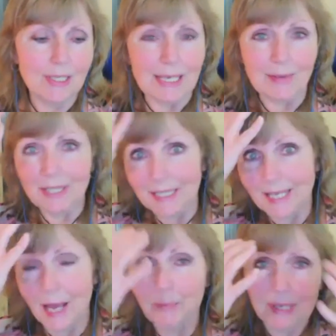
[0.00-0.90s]
eft
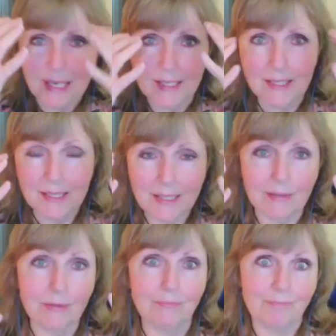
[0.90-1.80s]
tapping is
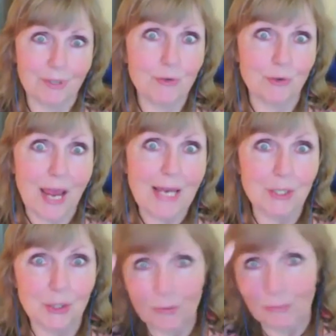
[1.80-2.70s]
still
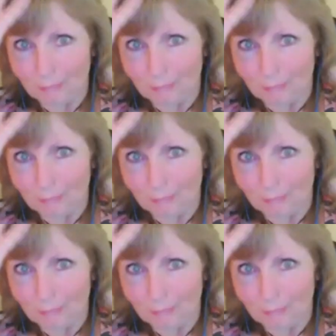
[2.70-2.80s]
strange you